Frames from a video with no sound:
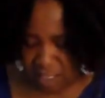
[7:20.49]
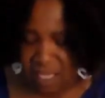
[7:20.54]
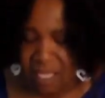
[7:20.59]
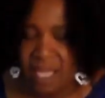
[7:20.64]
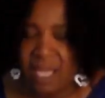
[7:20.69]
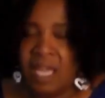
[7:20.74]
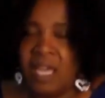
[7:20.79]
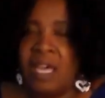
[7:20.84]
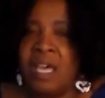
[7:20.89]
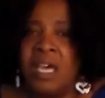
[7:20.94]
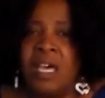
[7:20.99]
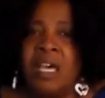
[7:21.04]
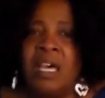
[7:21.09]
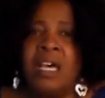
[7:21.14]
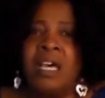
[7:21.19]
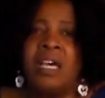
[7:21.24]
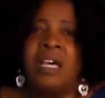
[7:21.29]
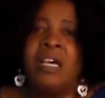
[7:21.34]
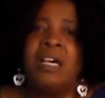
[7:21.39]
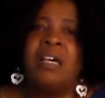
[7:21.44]

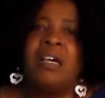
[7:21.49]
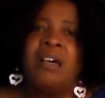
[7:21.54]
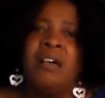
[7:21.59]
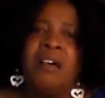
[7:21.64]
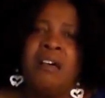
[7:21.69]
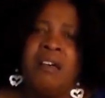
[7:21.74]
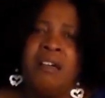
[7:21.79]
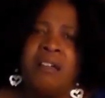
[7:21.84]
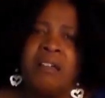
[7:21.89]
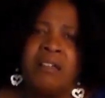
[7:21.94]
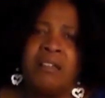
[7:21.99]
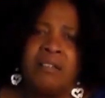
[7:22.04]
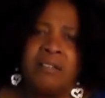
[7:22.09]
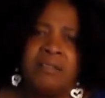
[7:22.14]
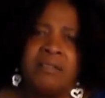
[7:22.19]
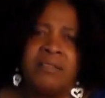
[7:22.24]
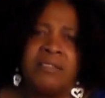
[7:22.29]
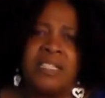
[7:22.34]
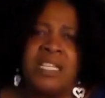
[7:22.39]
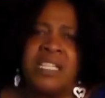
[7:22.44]
oh,
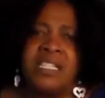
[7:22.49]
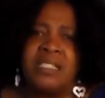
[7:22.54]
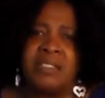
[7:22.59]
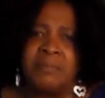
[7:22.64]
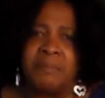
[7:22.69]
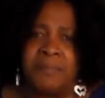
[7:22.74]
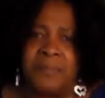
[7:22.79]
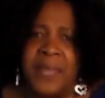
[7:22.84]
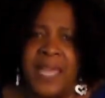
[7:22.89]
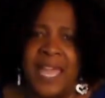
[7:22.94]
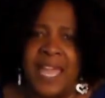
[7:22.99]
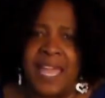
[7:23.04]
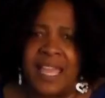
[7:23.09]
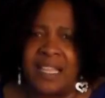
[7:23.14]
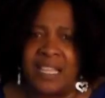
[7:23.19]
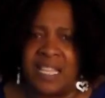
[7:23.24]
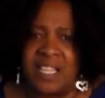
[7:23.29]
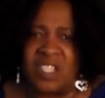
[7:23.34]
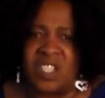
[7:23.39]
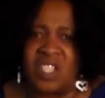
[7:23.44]
this
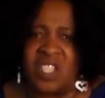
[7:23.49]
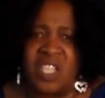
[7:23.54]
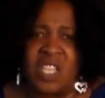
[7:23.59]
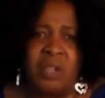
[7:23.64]
bed is